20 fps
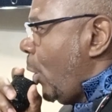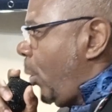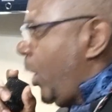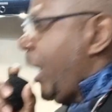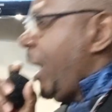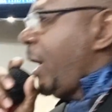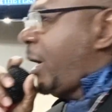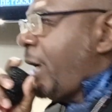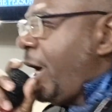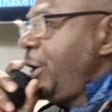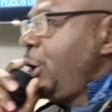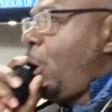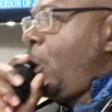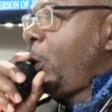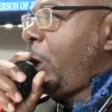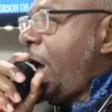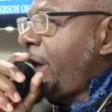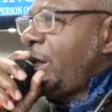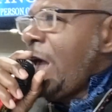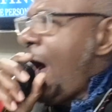We ain't come
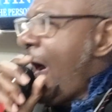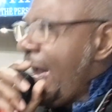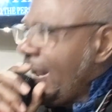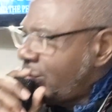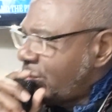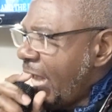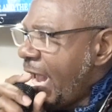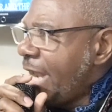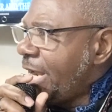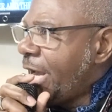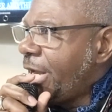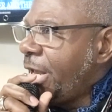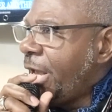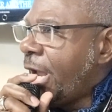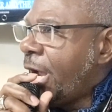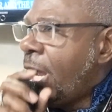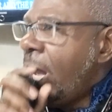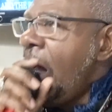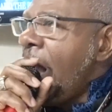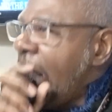on like Y'all ain't saying nothing
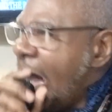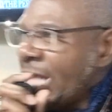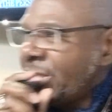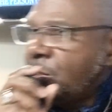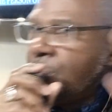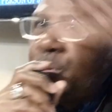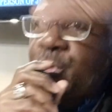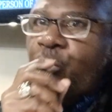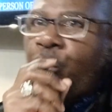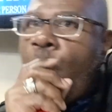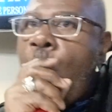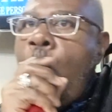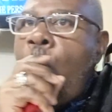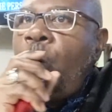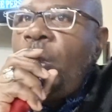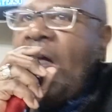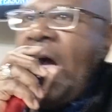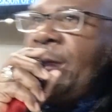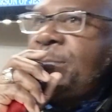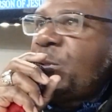here. Got some
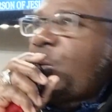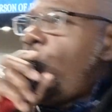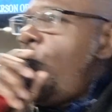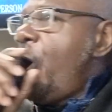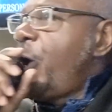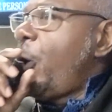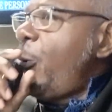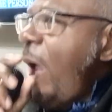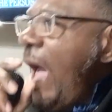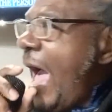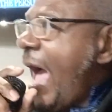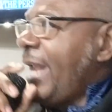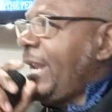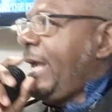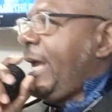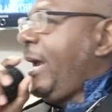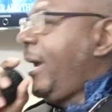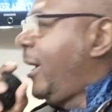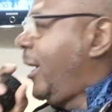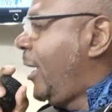strong lights going around
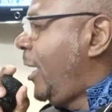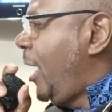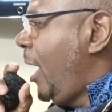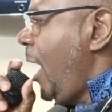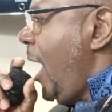here.